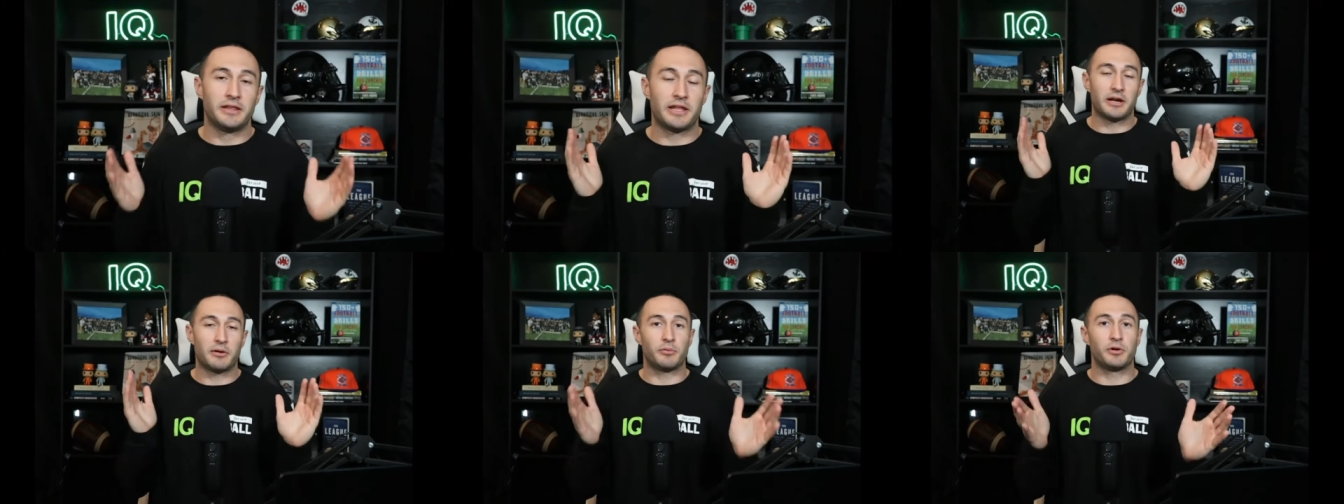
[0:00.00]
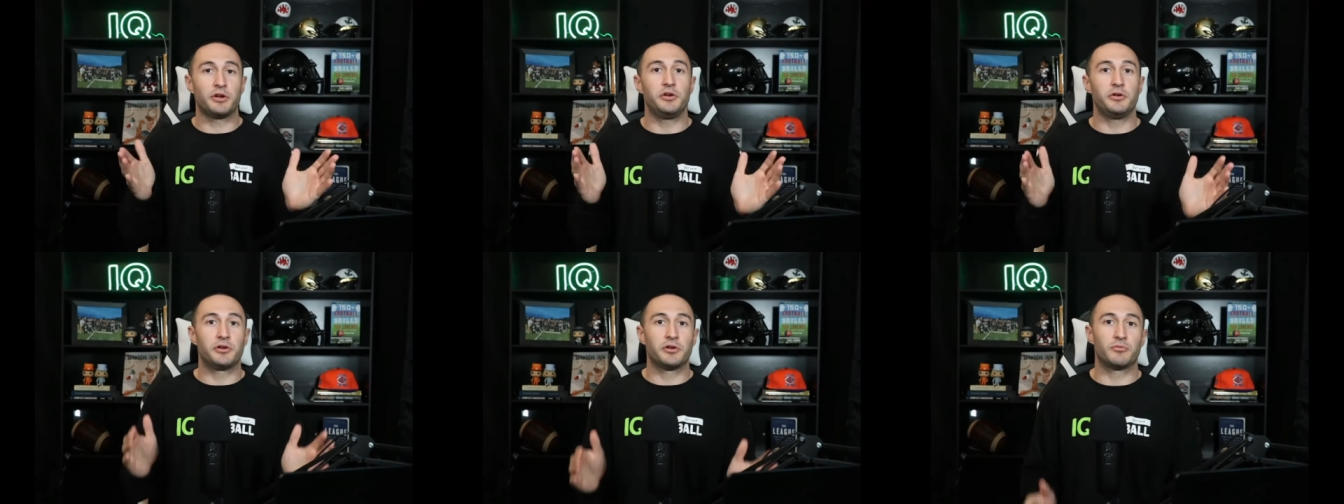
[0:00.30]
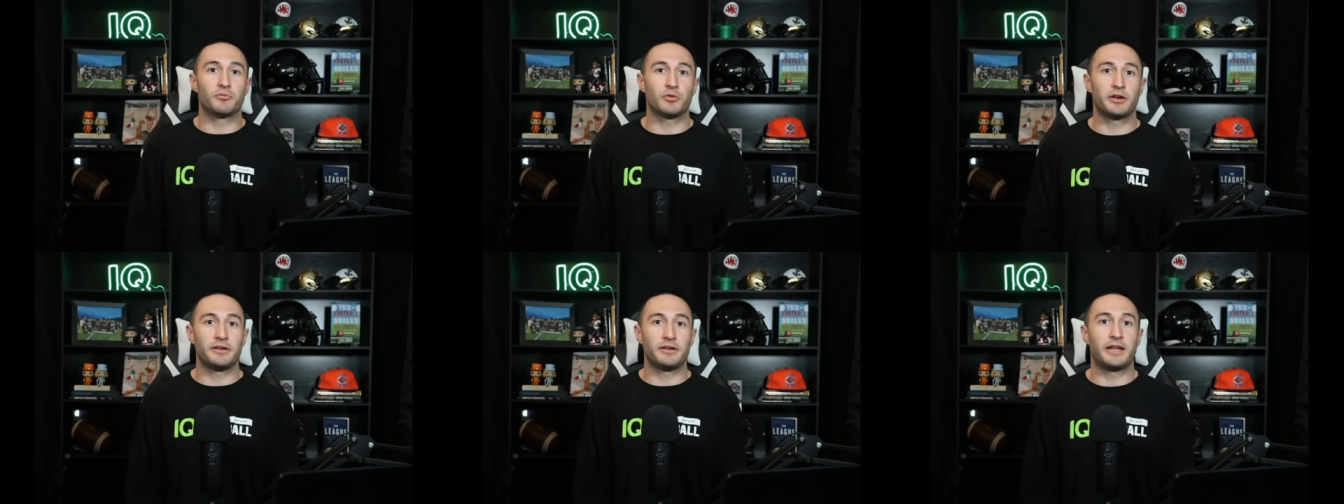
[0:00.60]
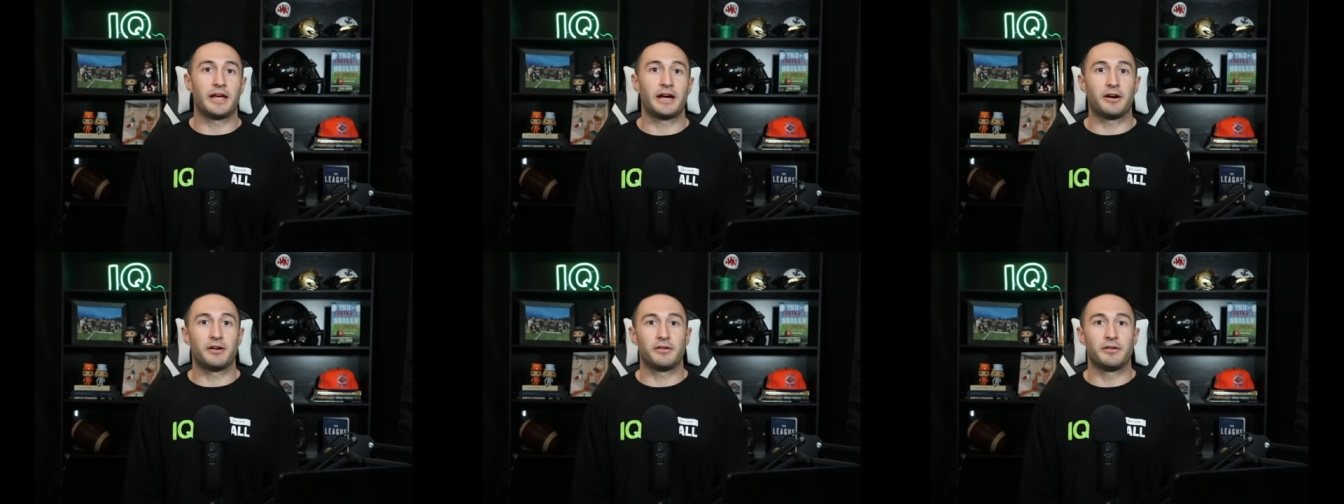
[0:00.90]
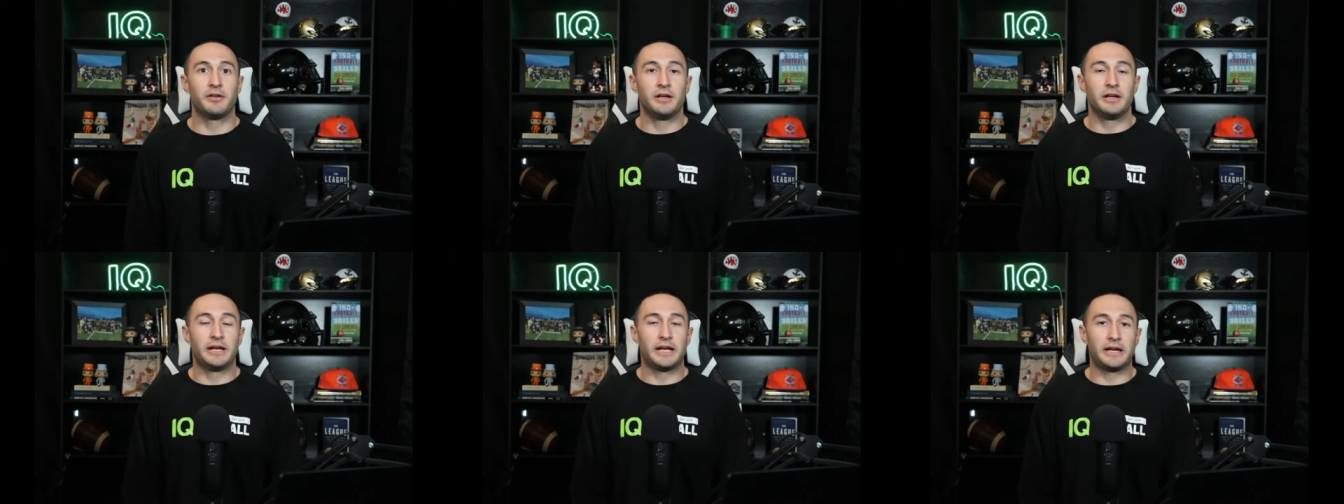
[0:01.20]
That way you can run down
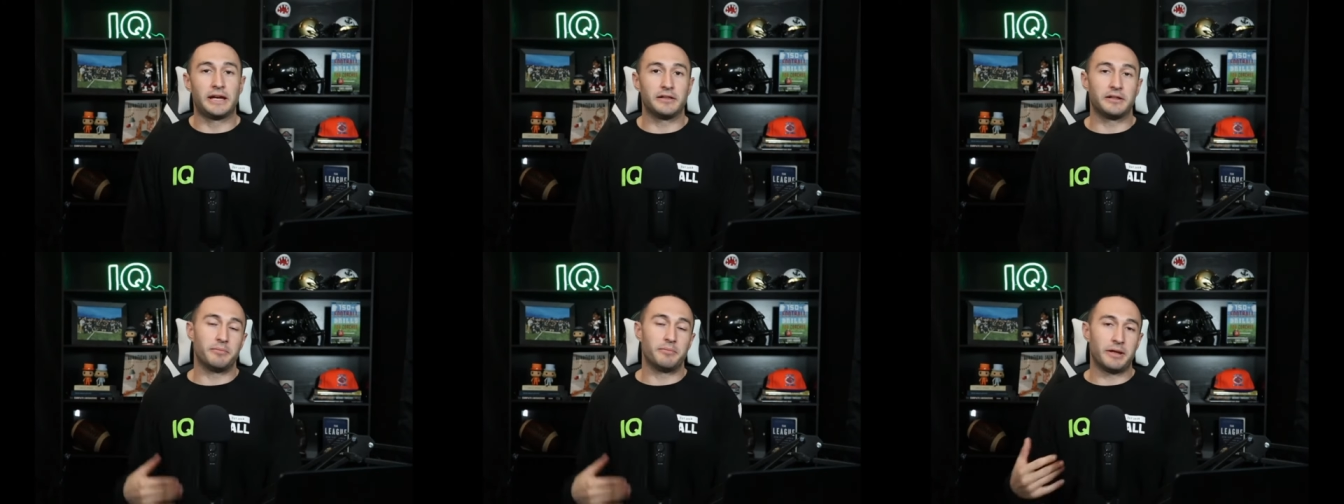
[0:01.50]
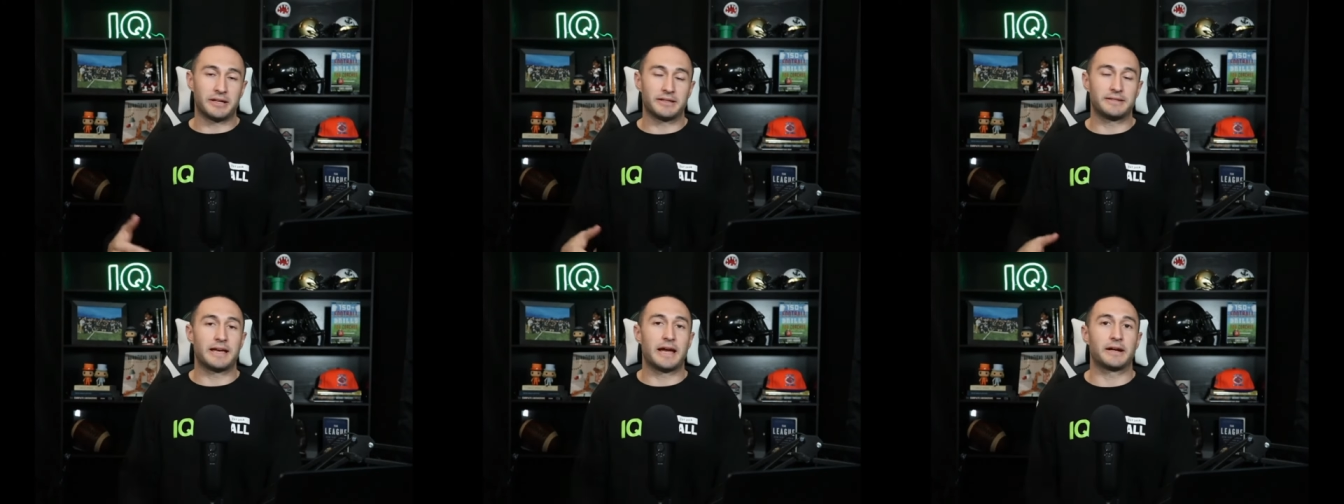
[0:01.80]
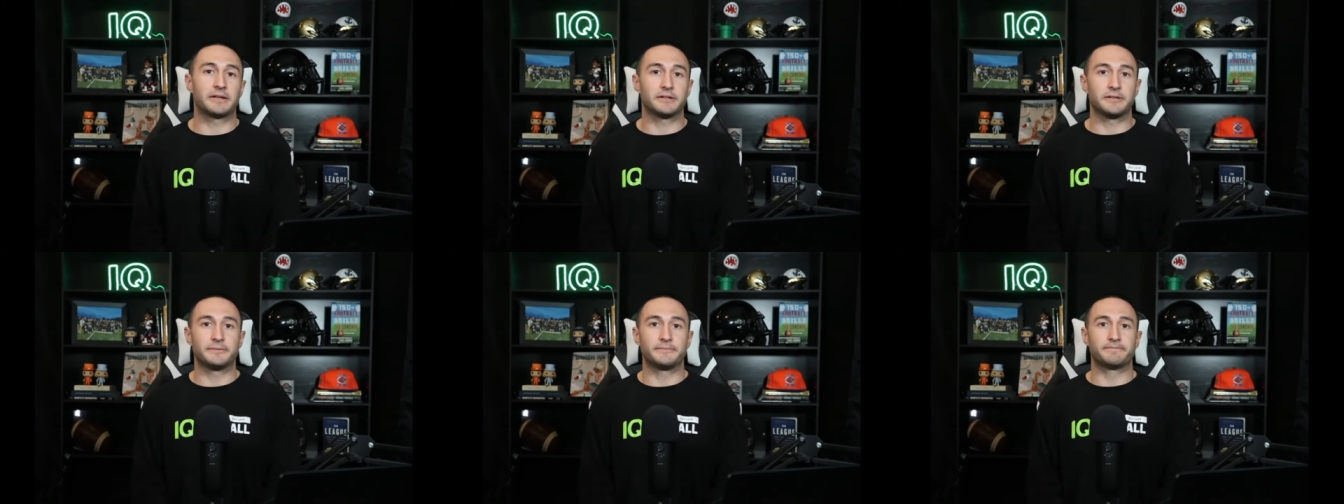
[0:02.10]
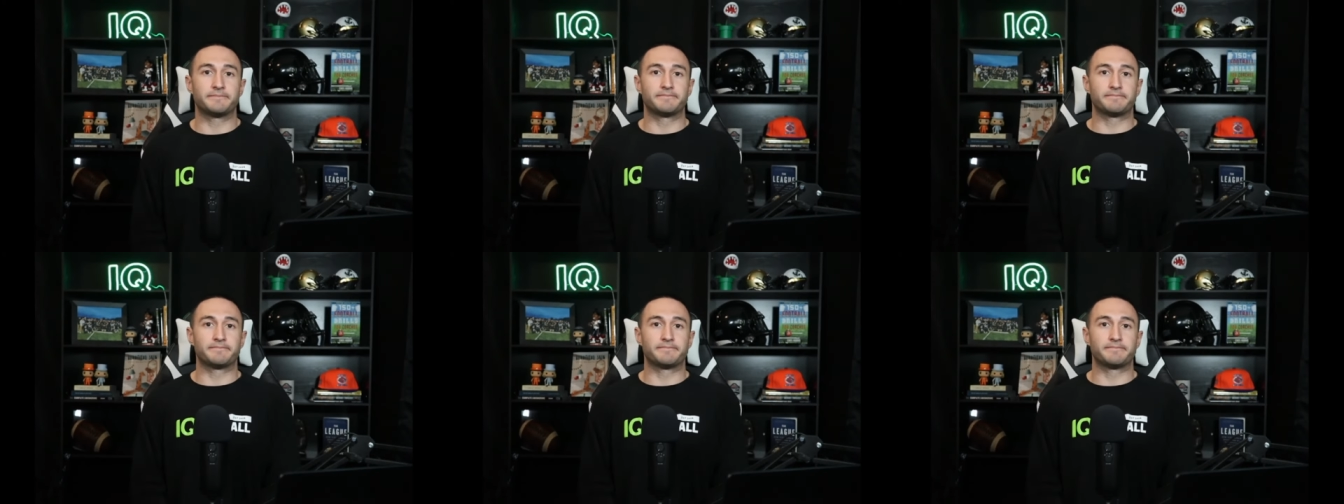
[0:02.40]
hill and make a tackle.